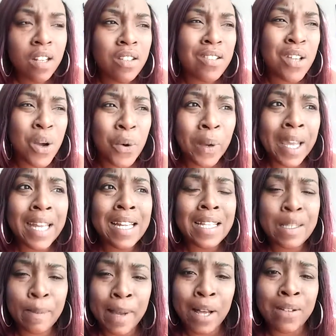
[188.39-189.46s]
So it
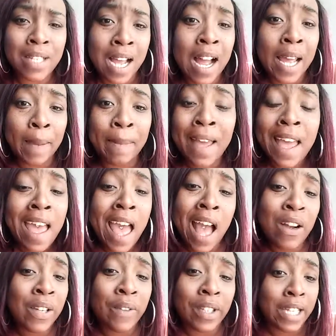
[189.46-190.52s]
is about time.
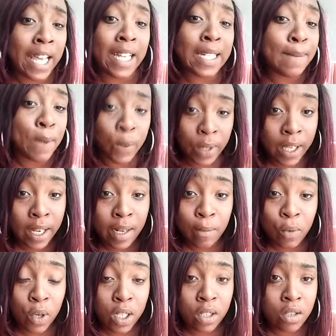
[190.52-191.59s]
I don't even like smoking
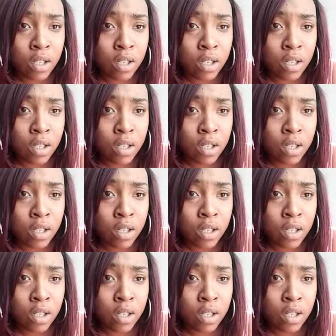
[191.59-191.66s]
anymore.